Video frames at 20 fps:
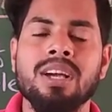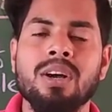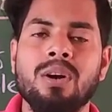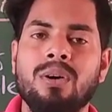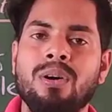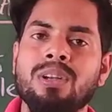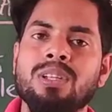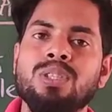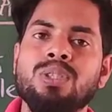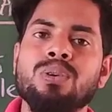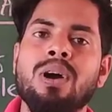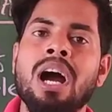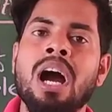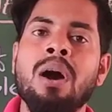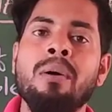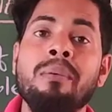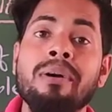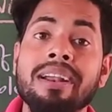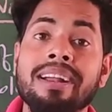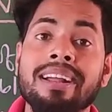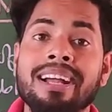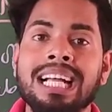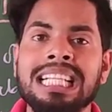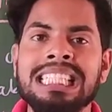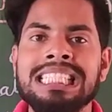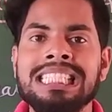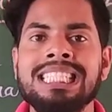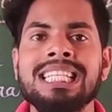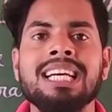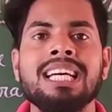also our
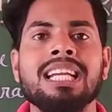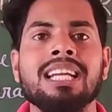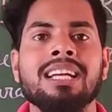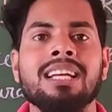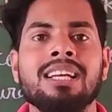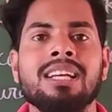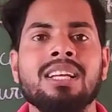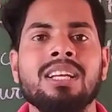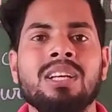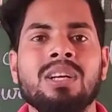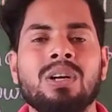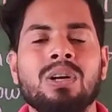culture